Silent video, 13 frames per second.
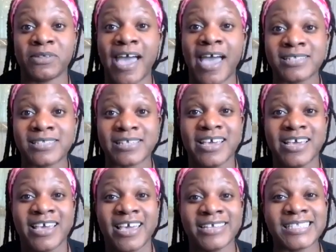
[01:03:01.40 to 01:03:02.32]
ask.
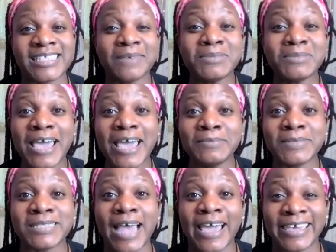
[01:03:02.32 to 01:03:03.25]
And
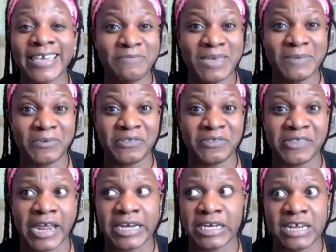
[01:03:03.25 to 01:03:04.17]
sometimes I get people
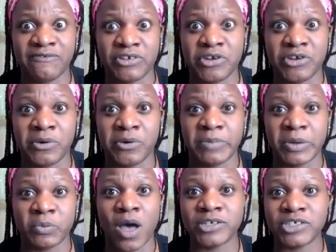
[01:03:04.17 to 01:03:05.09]
that I didn't even know have
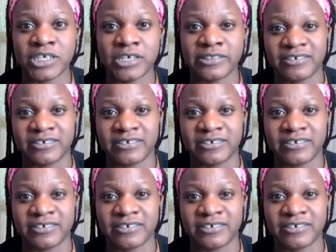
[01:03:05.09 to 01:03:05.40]
been watching.